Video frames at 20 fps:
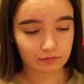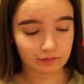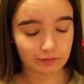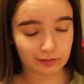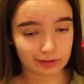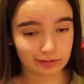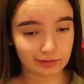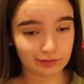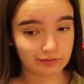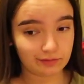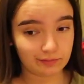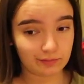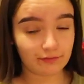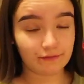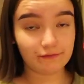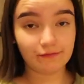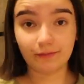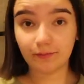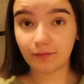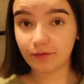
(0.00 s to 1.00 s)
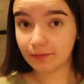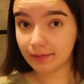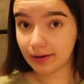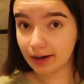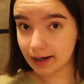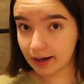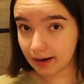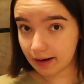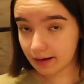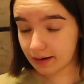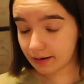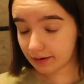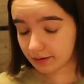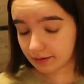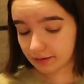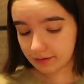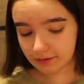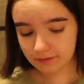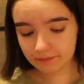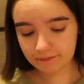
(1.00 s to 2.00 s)
so I can do something fun with my
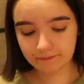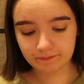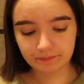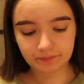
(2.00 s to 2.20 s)
hair.